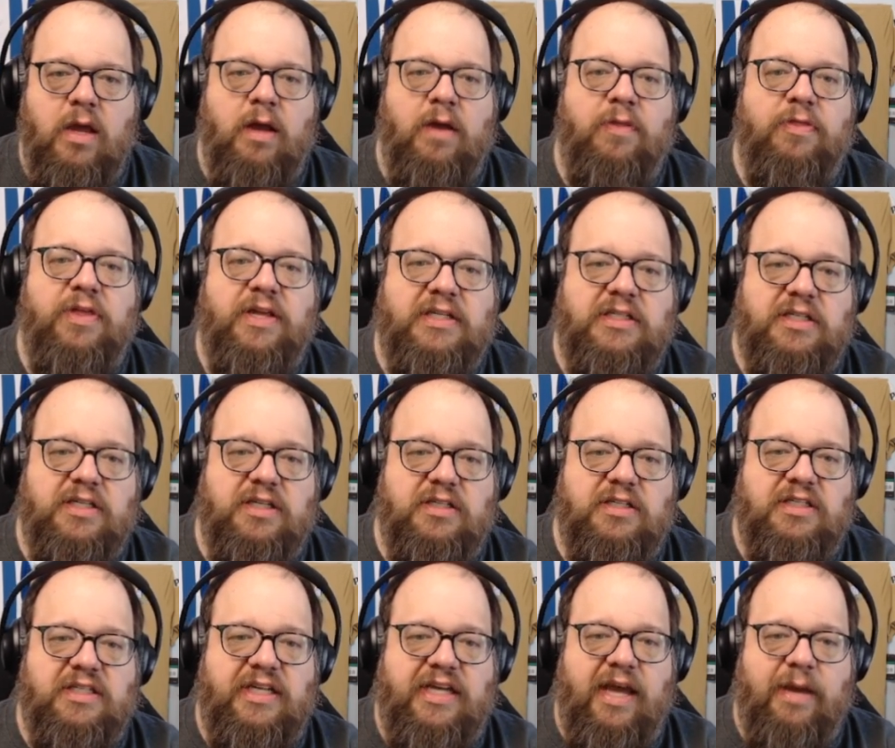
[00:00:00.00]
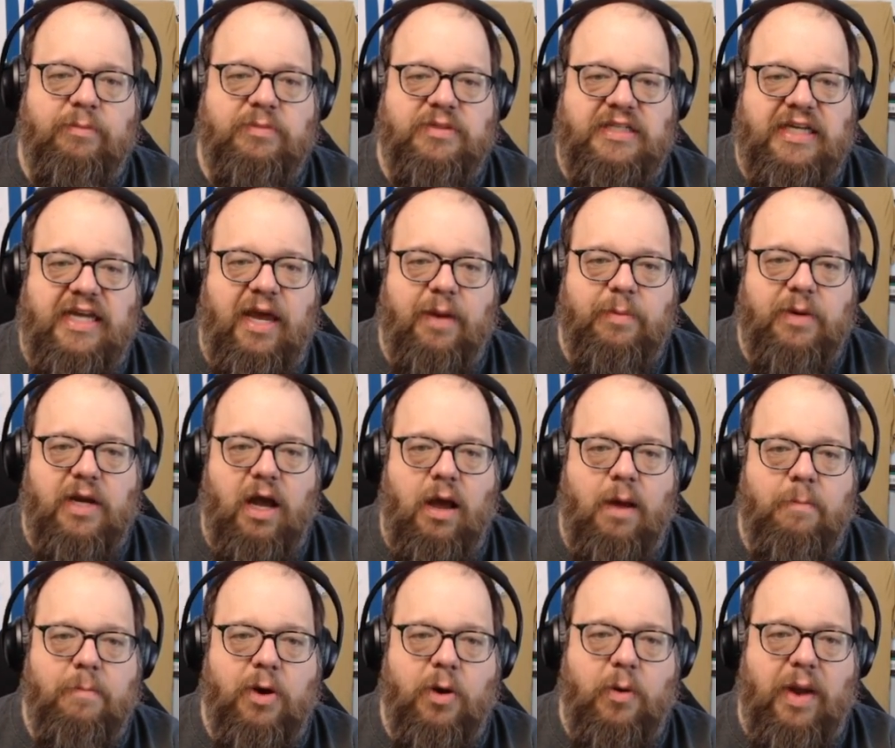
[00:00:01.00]
this CM-DM
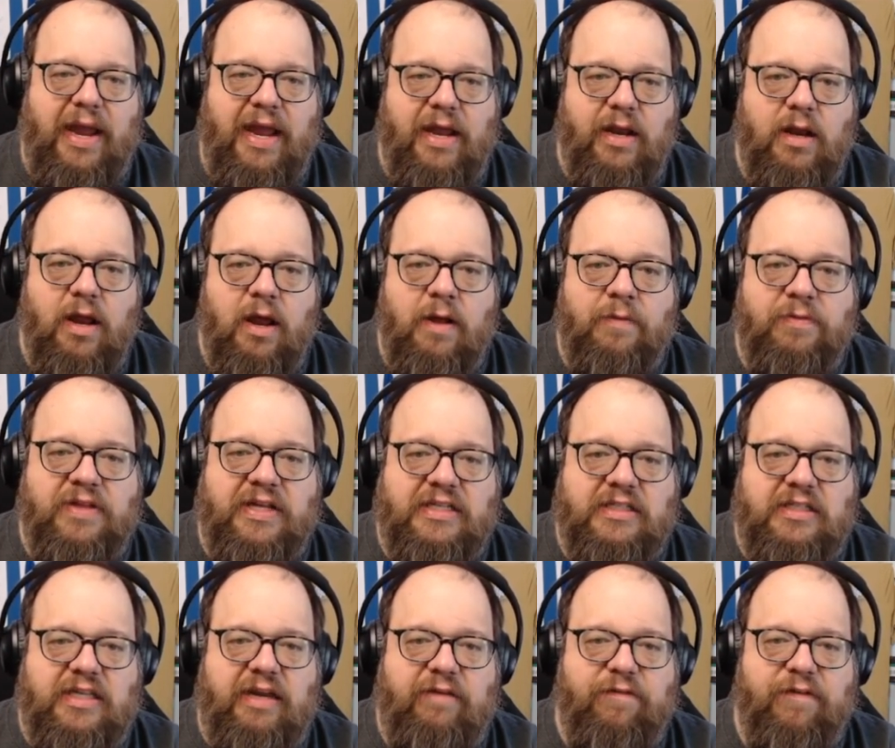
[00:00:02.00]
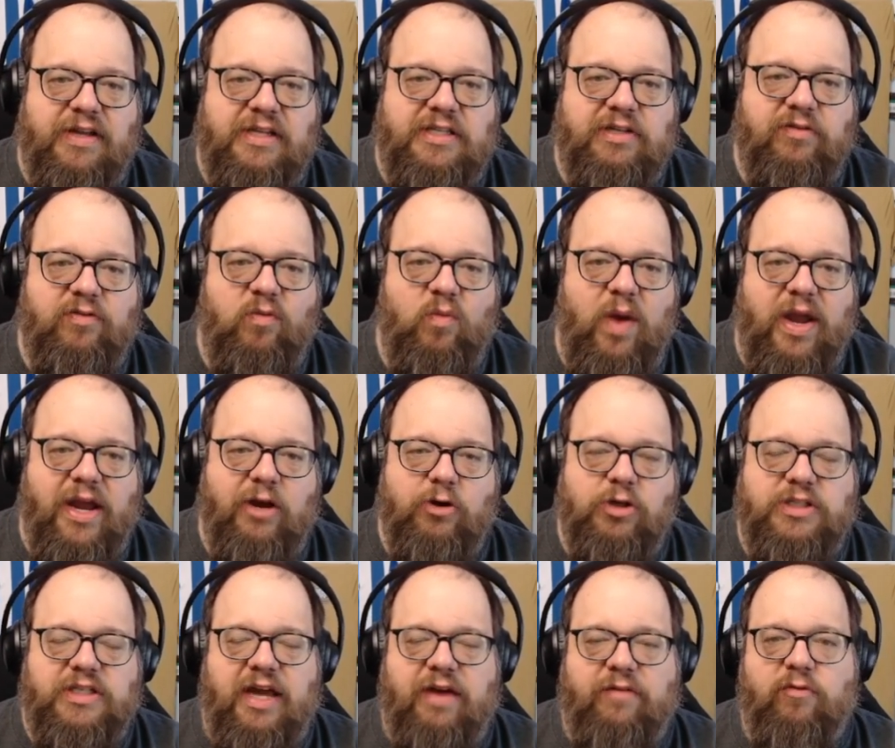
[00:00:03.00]
combo, and these defensive
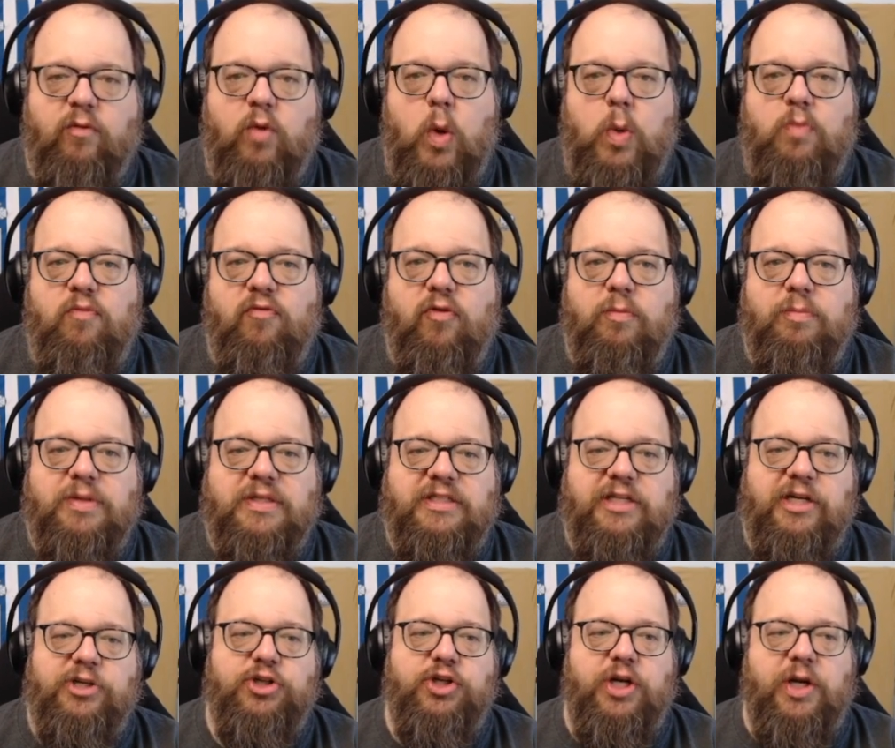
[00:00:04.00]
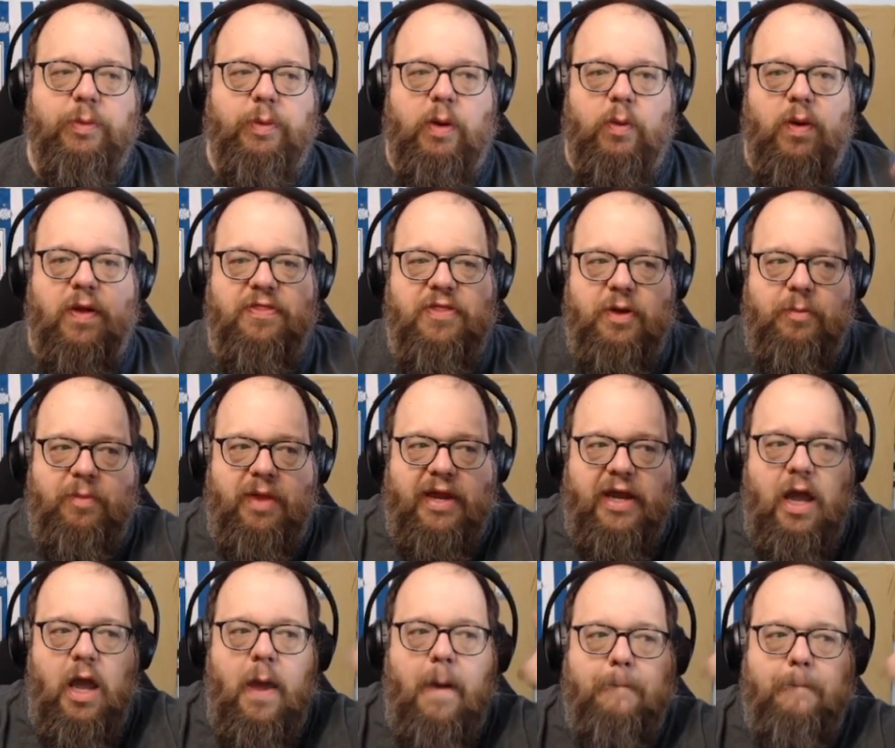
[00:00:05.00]
wingers have roam from position, and we want them like